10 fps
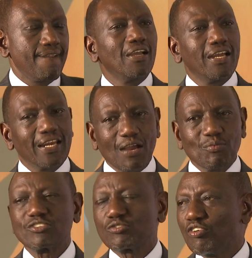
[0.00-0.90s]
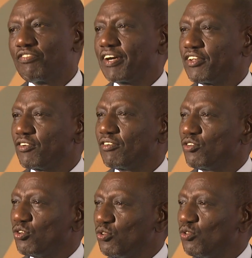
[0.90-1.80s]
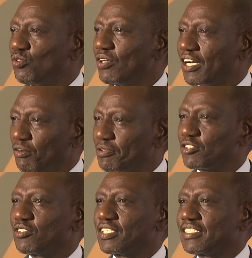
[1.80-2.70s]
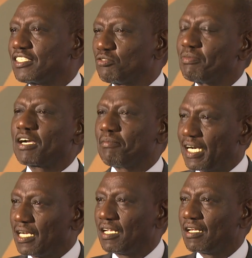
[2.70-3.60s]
And I want to offer you an opportunity to make money.